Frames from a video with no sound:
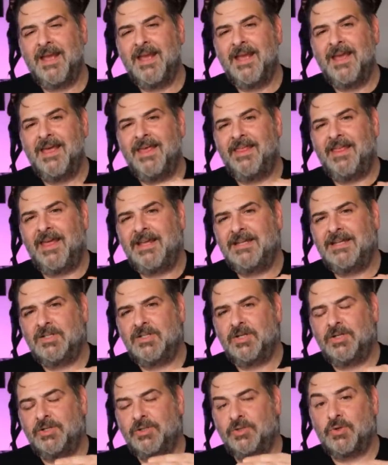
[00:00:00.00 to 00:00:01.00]
They
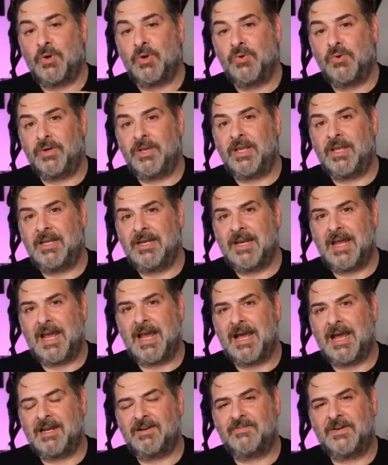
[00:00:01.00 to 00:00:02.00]
took Tolkien
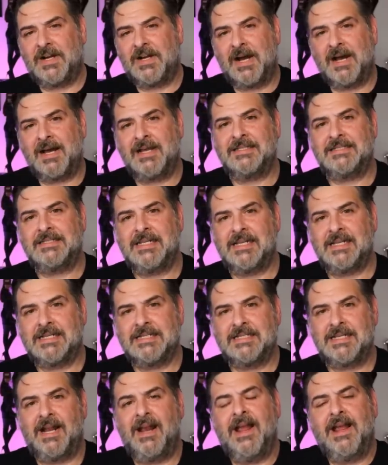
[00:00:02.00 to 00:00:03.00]
out of
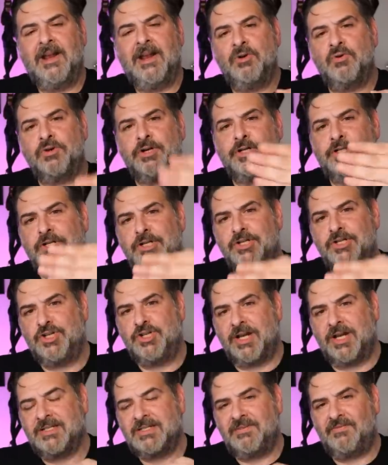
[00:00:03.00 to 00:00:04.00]
context there in order to
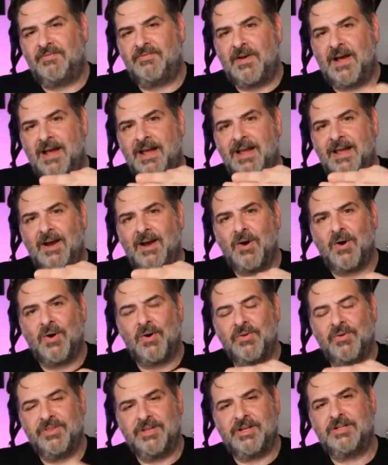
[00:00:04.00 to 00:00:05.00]
justify
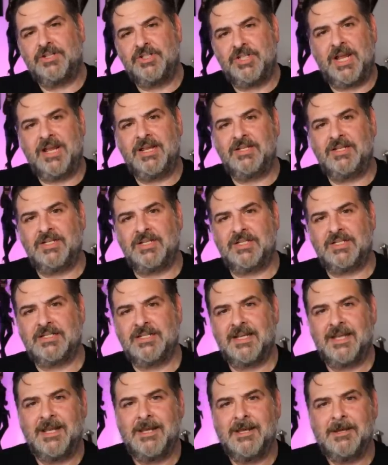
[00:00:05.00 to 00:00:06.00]
all their
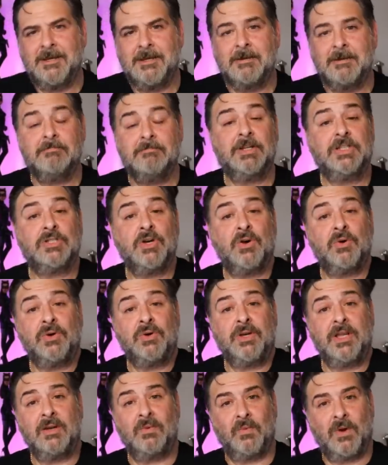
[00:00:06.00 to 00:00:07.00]
changes. But
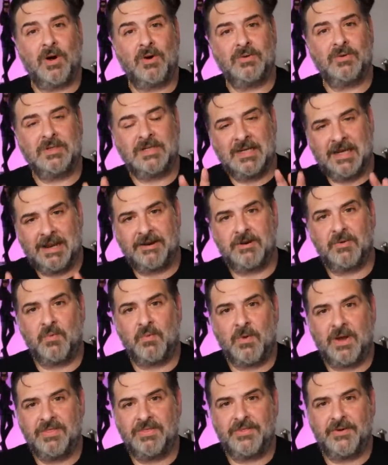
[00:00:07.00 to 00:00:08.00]
Tolkien wrote in letter
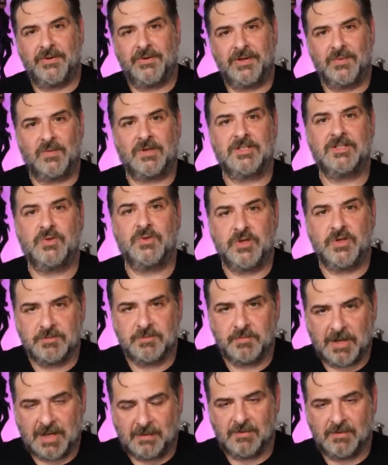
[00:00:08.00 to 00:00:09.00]
131 to his
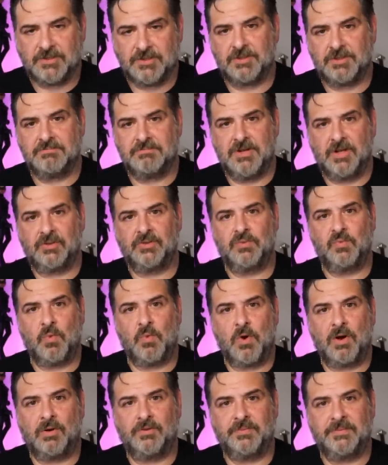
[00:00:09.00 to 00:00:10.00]
publisher, Milton
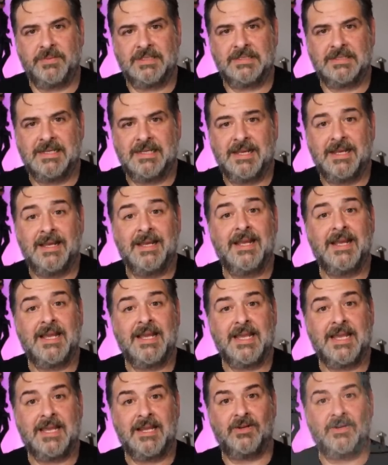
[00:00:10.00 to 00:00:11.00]
Waldman.
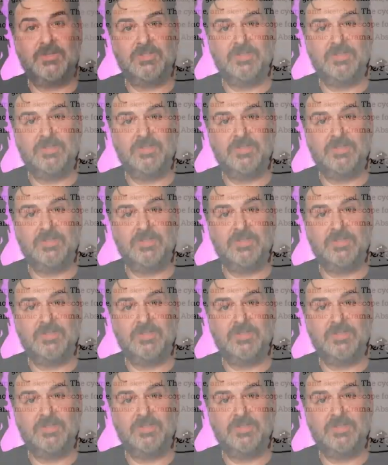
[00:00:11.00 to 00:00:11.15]
Here's